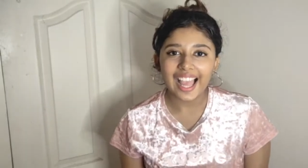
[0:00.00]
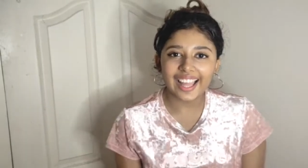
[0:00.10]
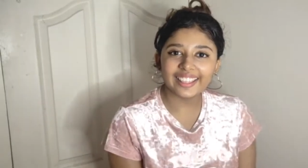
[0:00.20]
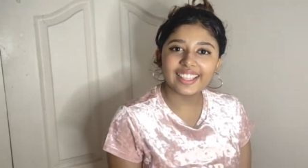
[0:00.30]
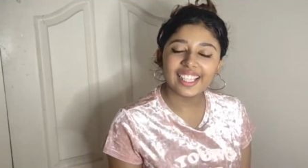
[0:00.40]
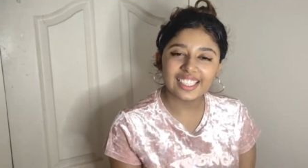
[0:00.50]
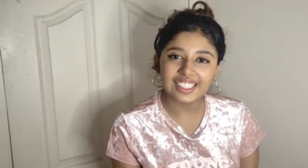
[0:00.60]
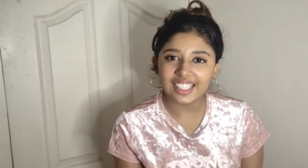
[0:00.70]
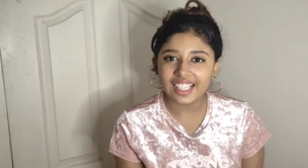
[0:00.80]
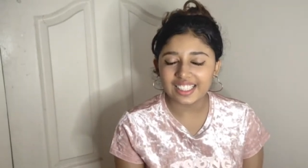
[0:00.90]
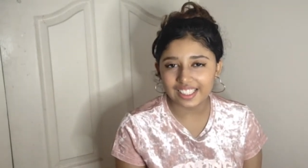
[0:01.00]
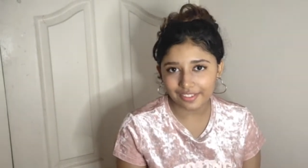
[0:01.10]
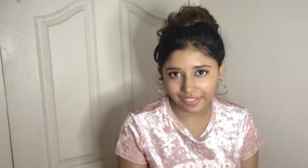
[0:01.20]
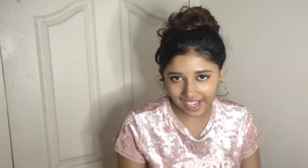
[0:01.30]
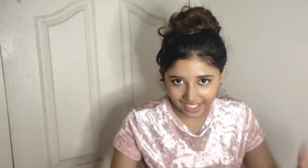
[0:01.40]
and this is the
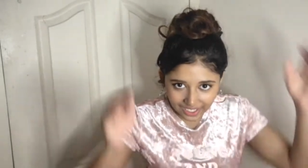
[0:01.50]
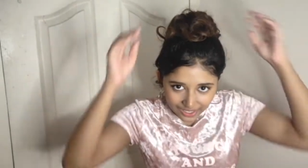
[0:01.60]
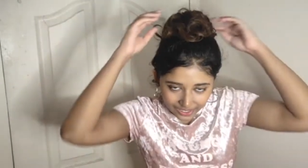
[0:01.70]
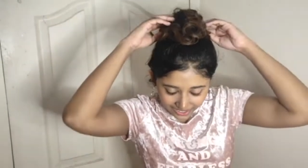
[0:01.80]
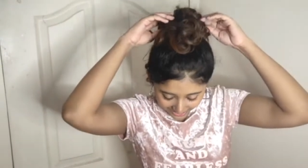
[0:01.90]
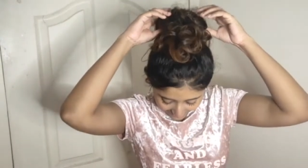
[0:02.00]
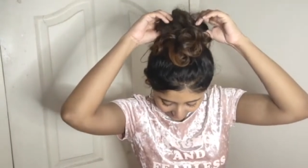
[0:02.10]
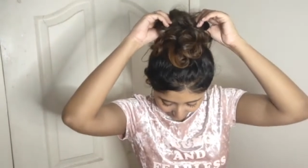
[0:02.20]
final look.